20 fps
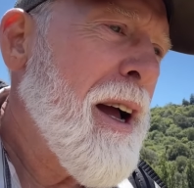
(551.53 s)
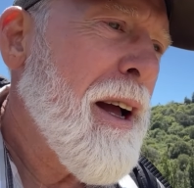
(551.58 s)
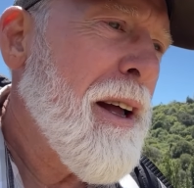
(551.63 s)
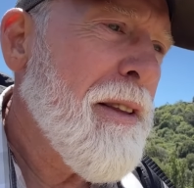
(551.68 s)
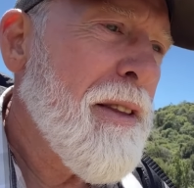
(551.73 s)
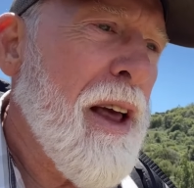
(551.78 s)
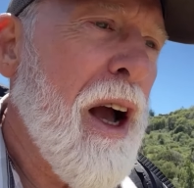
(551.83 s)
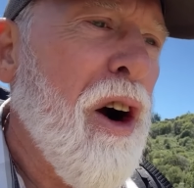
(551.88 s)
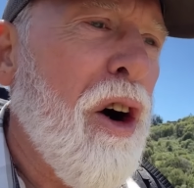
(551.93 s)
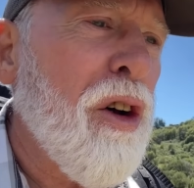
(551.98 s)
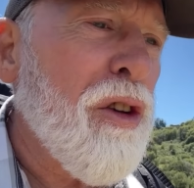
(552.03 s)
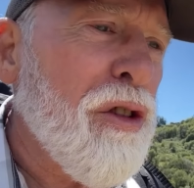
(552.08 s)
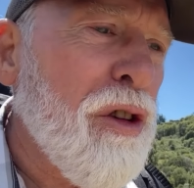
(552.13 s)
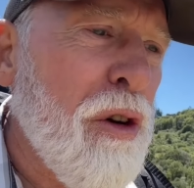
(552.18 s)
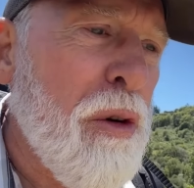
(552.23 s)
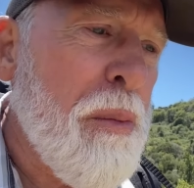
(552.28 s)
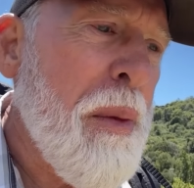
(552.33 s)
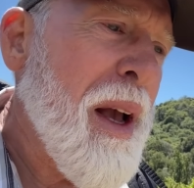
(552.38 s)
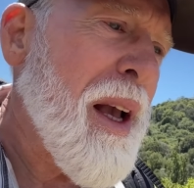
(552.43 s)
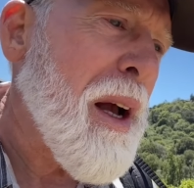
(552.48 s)
They also
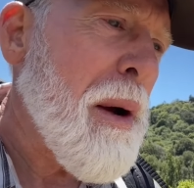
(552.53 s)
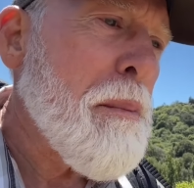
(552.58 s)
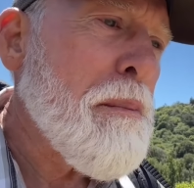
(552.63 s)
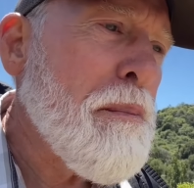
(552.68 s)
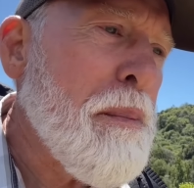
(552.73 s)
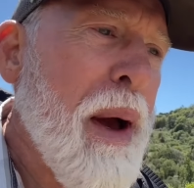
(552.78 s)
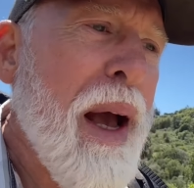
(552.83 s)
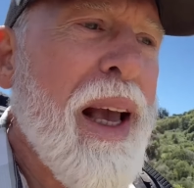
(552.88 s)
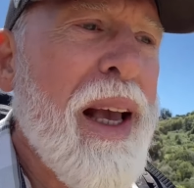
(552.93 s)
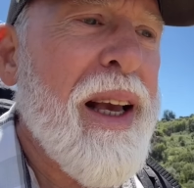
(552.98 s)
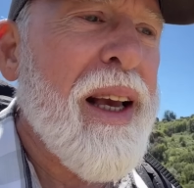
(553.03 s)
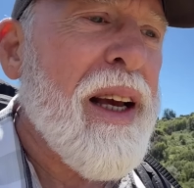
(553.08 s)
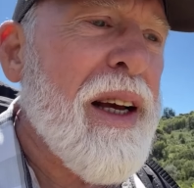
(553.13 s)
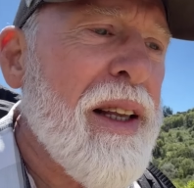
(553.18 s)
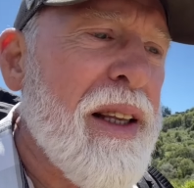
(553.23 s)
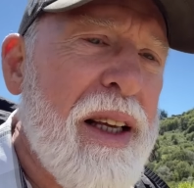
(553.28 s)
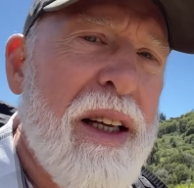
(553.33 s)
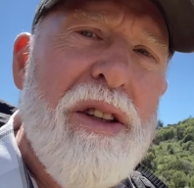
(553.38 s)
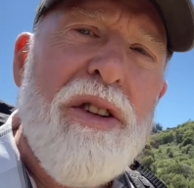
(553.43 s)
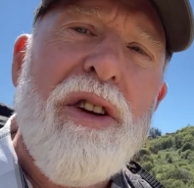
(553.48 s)
make a bacon
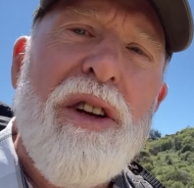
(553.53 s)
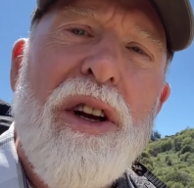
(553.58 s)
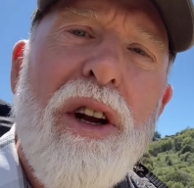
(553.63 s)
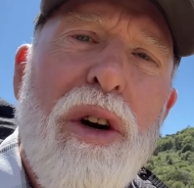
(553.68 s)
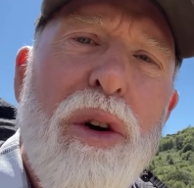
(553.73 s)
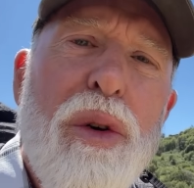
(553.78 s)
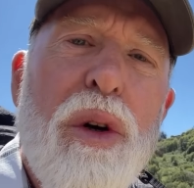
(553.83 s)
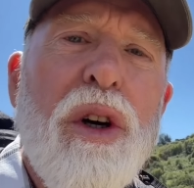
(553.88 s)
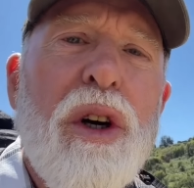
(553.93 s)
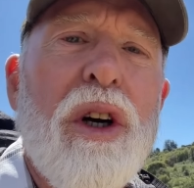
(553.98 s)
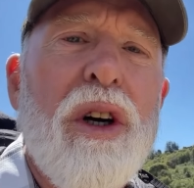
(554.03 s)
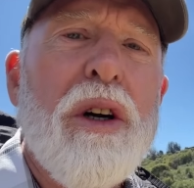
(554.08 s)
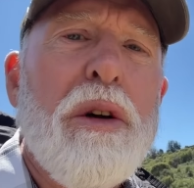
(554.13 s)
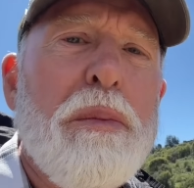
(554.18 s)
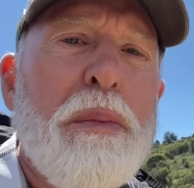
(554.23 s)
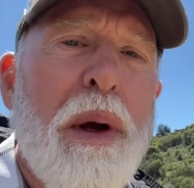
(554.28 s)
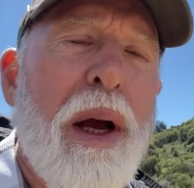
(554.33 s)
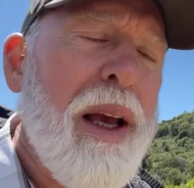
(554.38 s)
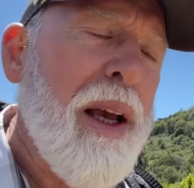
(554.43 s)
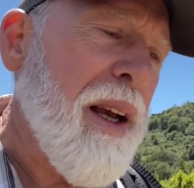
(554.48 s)
that's a no-cook
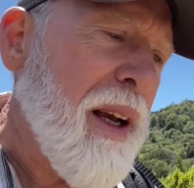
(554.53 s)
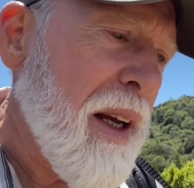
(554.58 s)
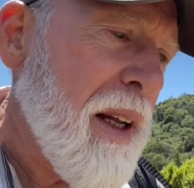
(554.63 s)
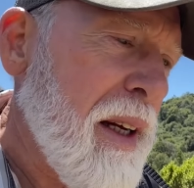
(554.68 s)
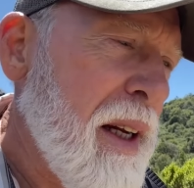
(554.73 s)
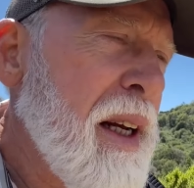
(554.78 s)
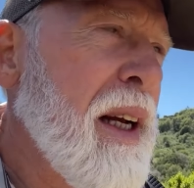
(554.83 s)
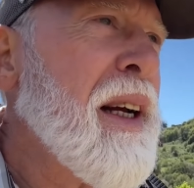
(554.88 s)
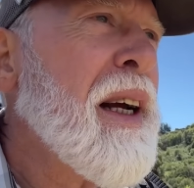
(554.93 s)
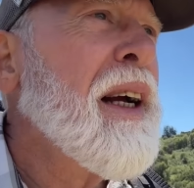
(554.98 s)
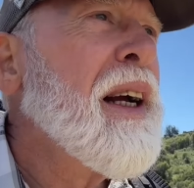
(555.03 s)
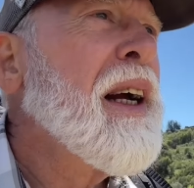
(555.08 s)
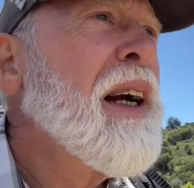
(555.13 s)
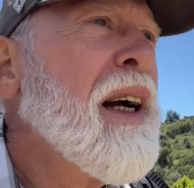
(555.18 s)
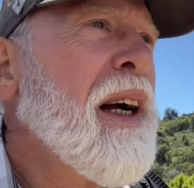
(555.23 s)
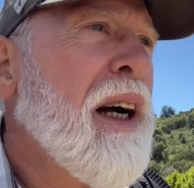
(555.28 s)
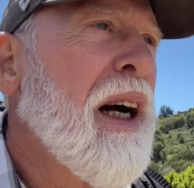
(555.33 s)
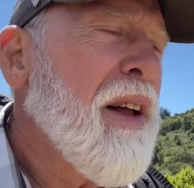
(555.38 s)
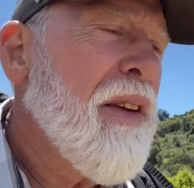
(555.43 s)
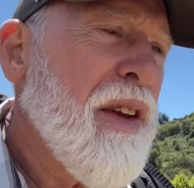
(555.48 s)
bacon
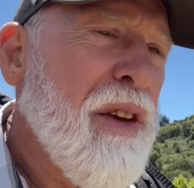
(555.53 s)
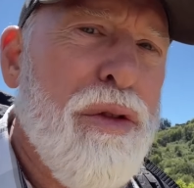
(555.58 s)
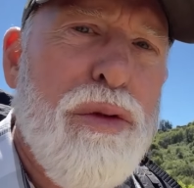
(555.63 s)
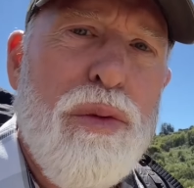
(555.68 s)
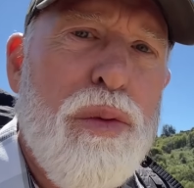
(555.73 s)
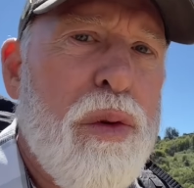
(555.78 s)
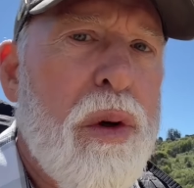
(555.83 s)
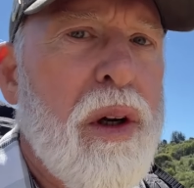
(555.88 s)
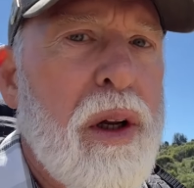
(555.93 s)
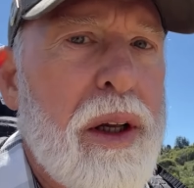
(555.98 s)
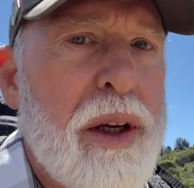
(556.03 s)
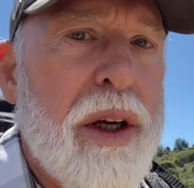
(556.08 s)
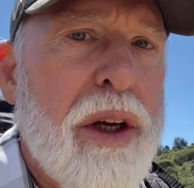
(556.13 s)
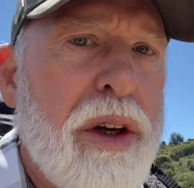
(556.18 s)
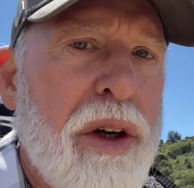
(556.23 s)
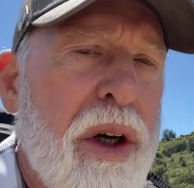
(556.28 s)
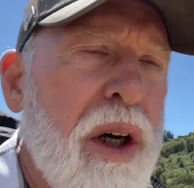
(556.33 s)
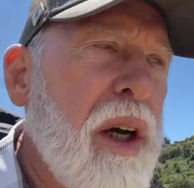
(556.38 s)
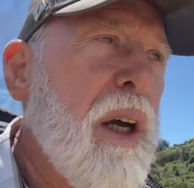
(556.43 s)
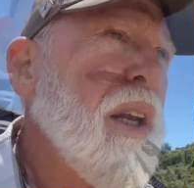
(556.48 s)
that's really
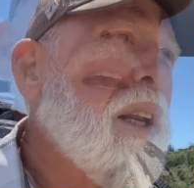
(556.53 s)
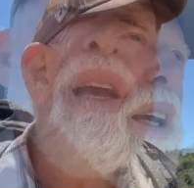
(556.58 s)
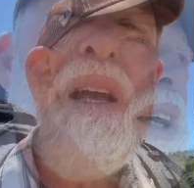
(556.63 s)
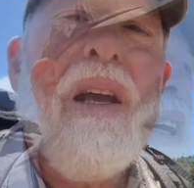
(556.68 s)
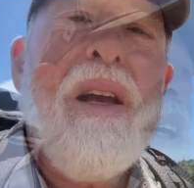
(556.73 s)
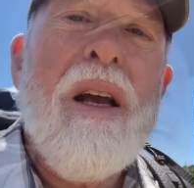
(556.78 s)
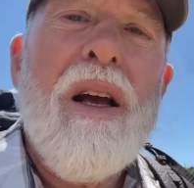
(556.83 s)
good.